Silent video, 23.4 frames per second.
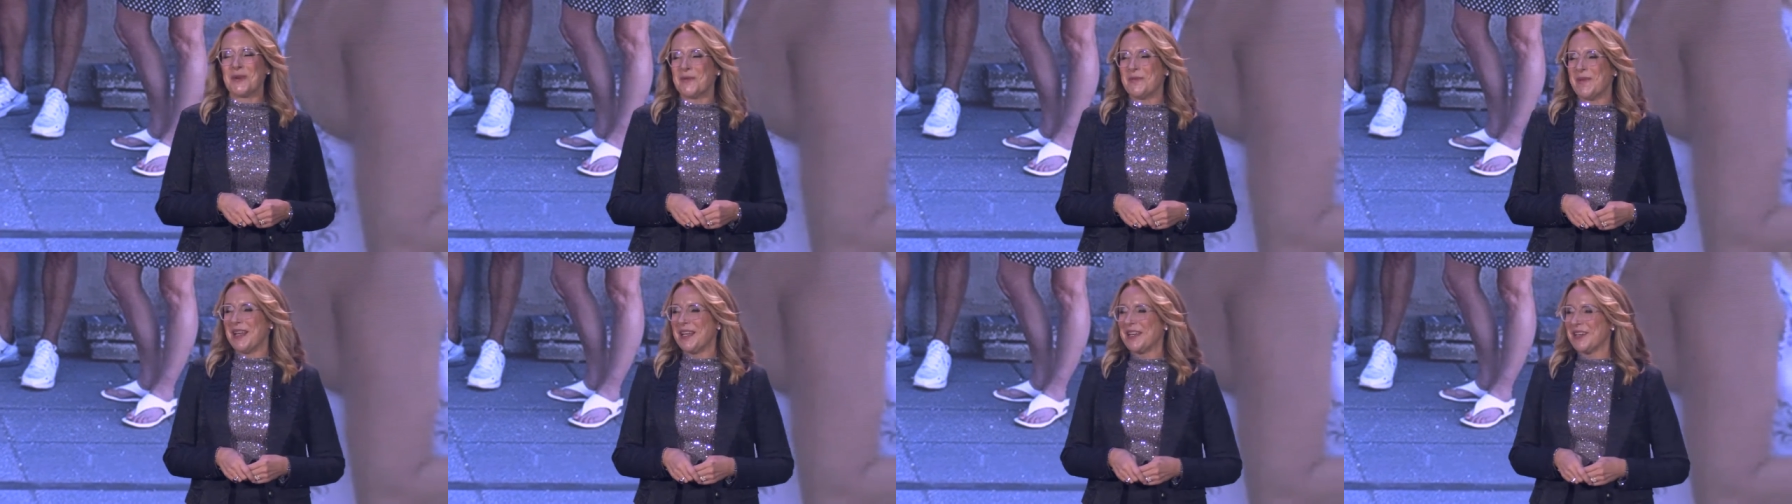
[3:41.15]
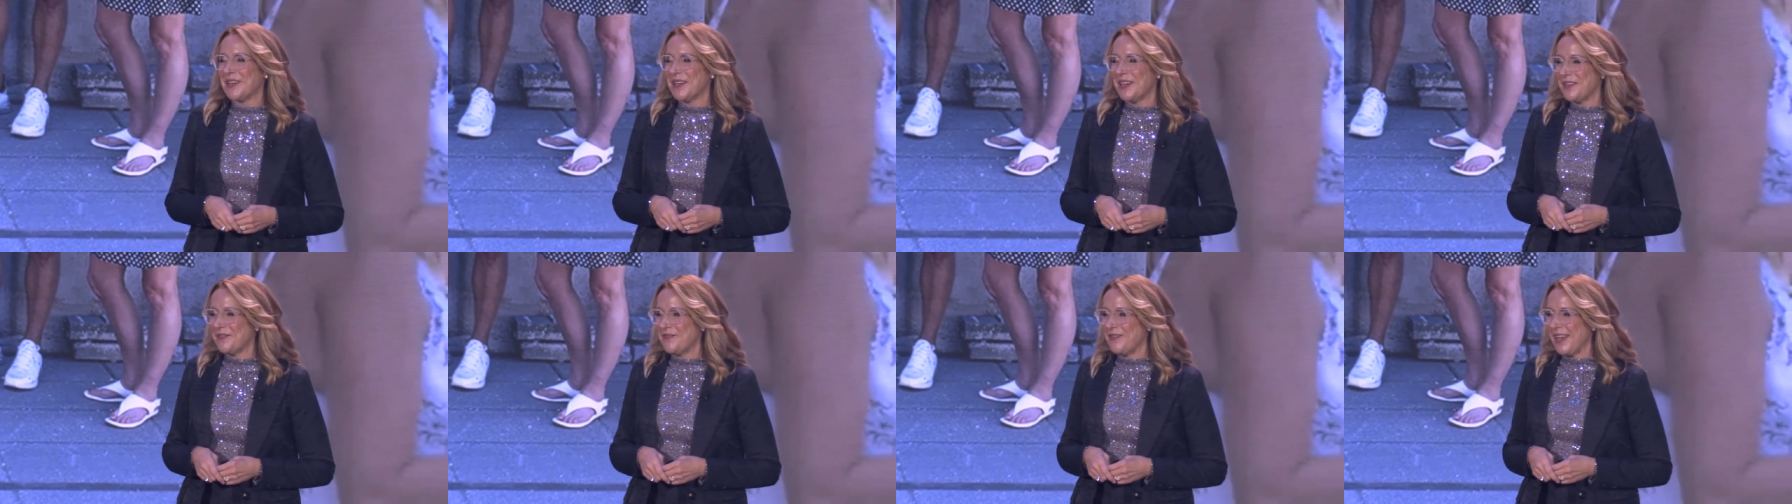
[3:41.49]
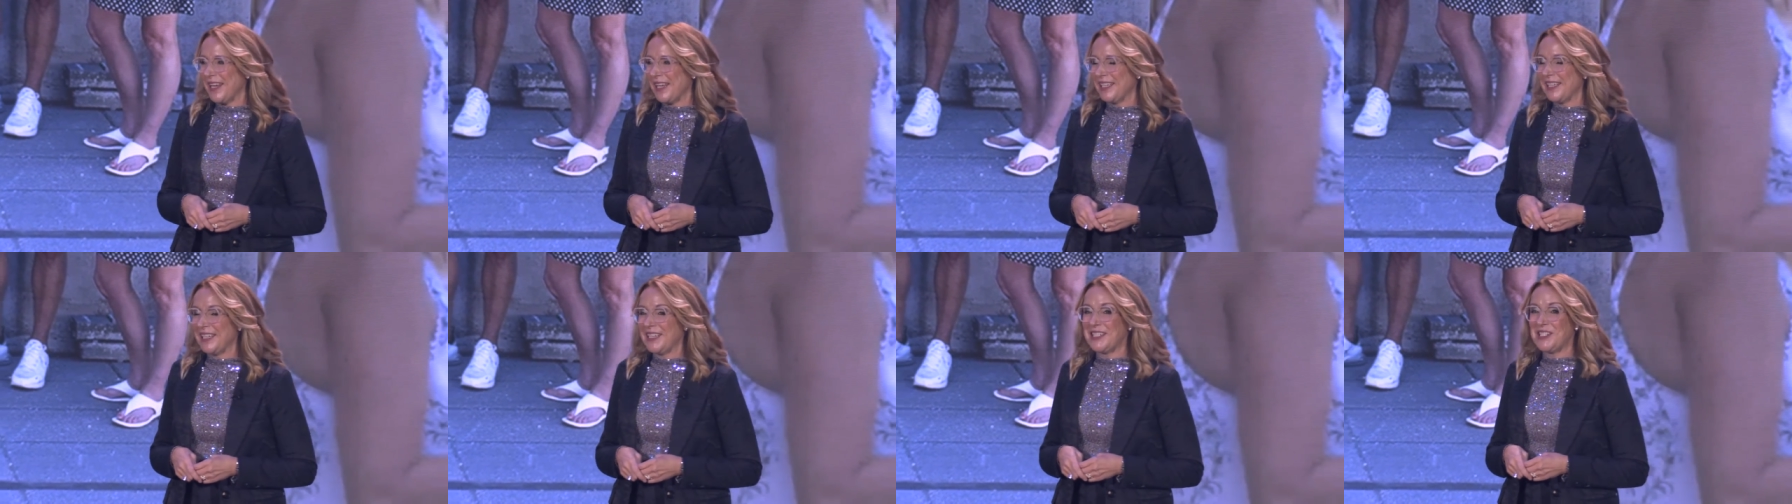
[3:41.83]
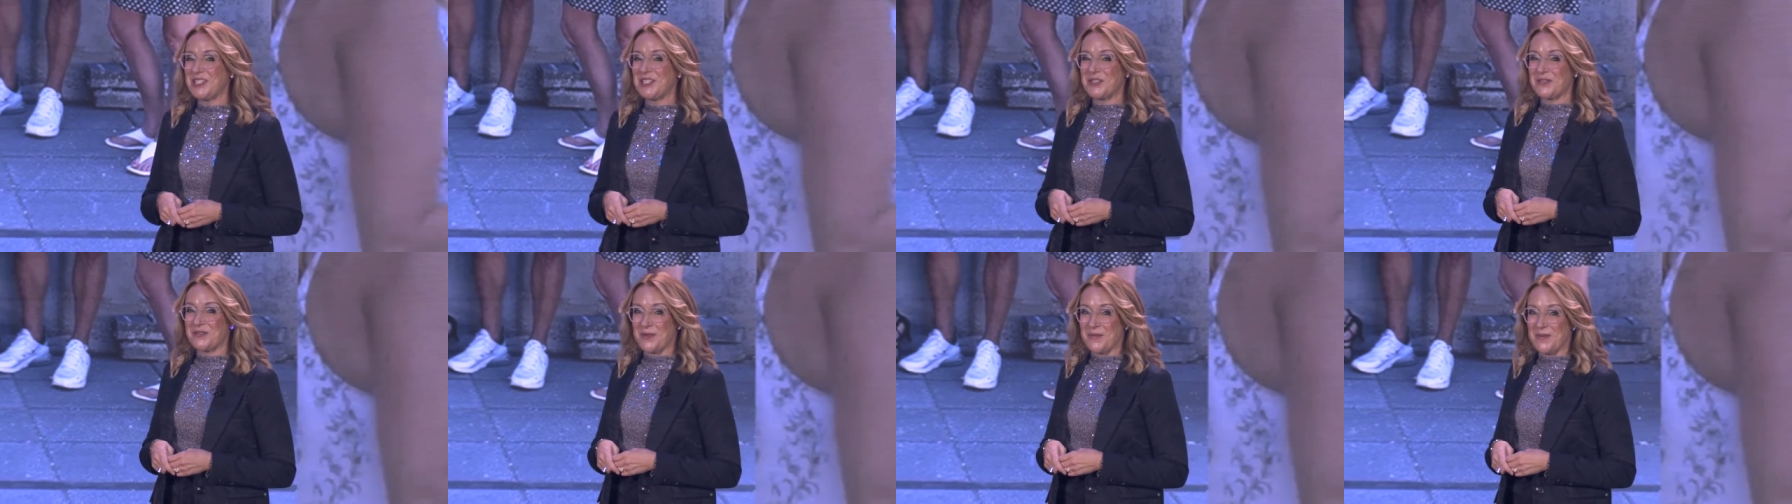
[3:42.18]
Banker Advantage
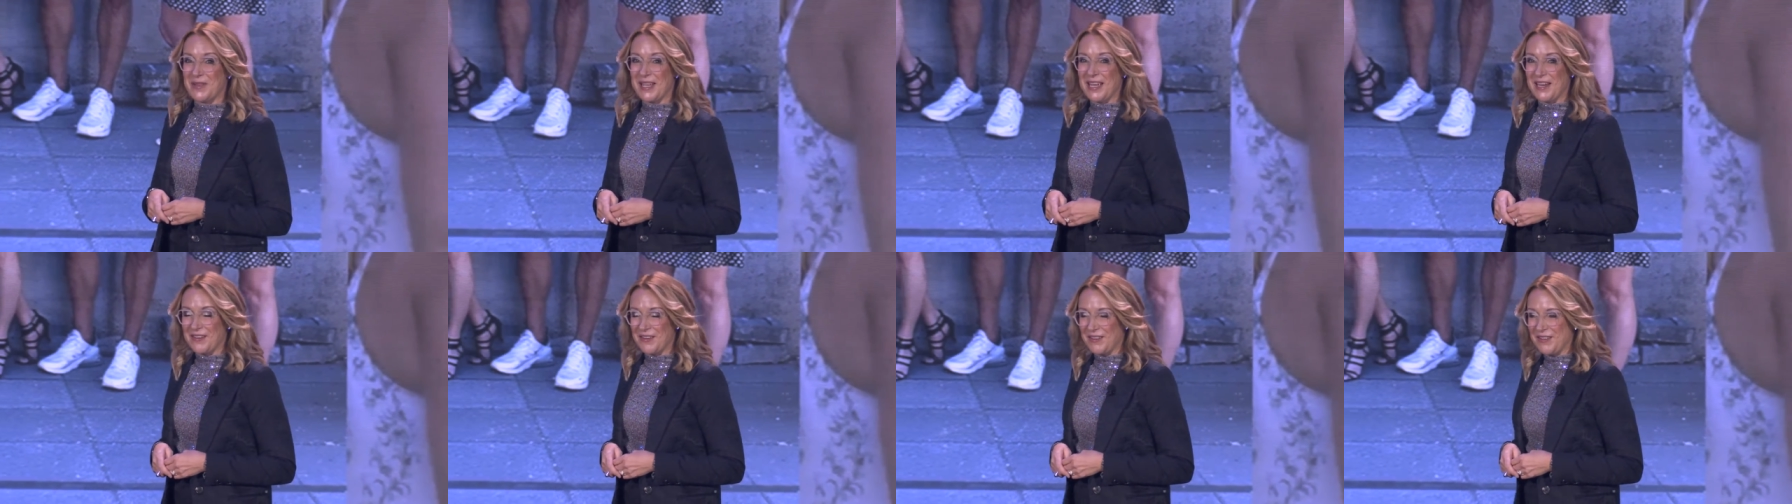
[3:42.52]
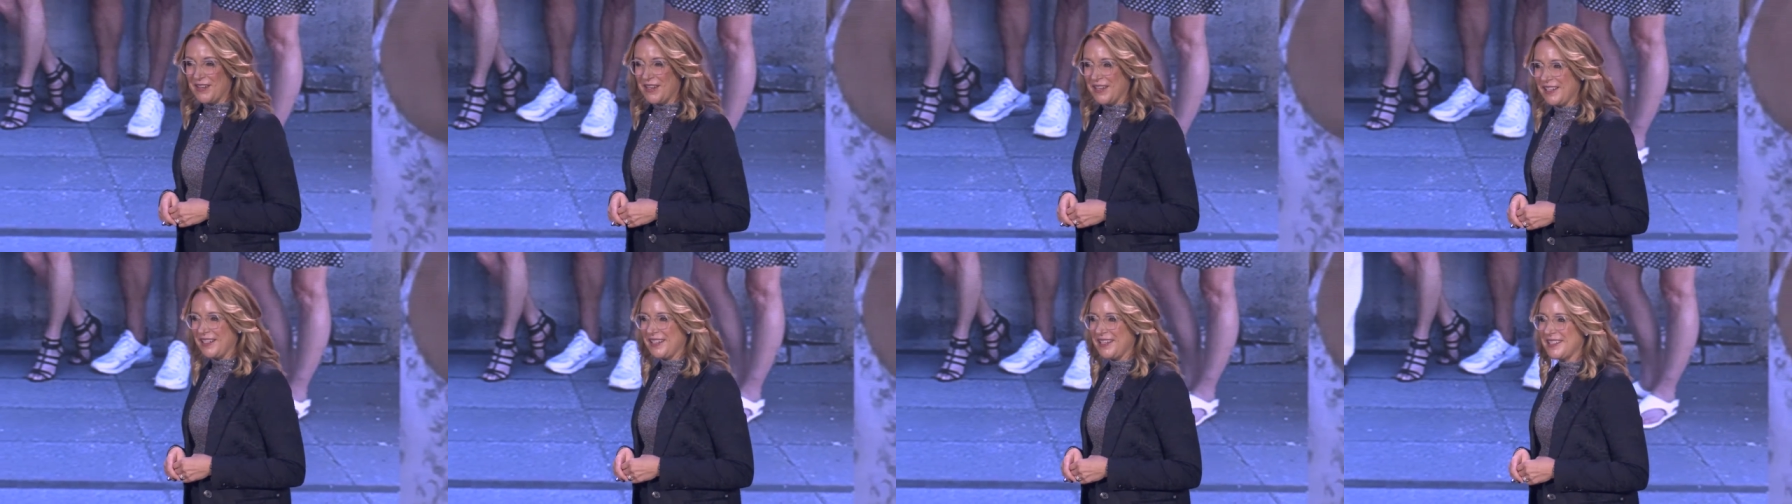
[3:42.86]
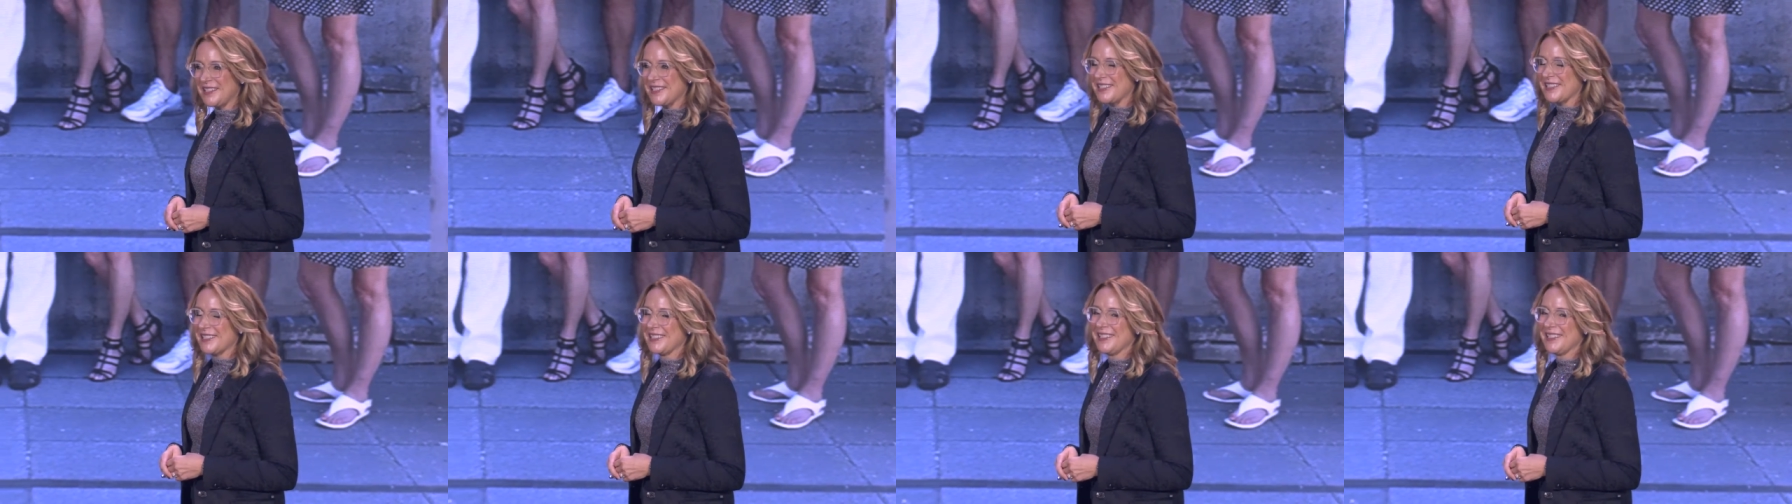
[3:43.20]
from the Carolinas.